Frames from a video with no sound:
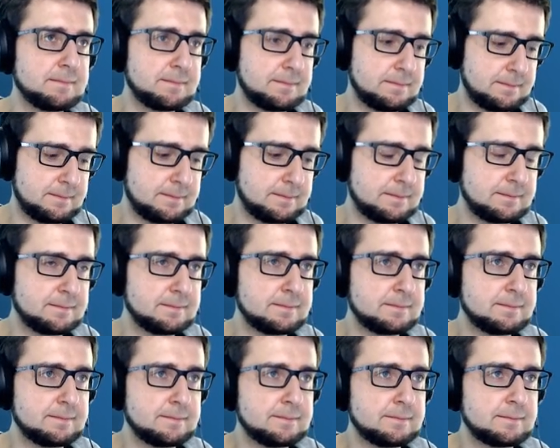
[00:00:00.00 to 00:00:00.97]

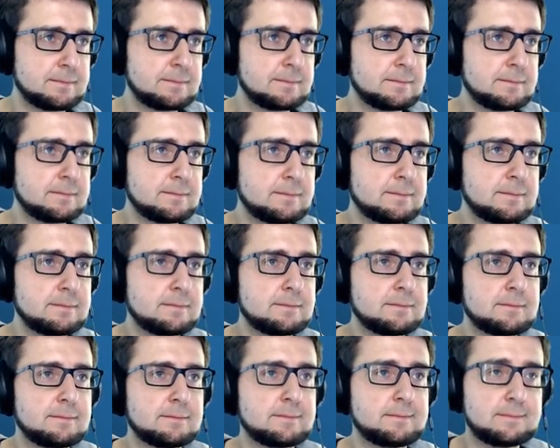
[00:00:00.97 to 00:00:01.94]

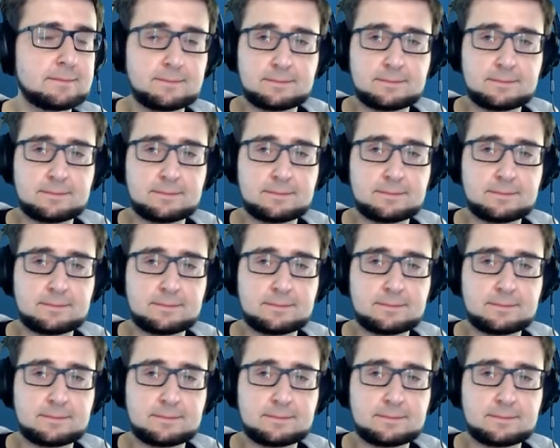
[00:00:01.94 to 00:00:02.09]
(no one is talking)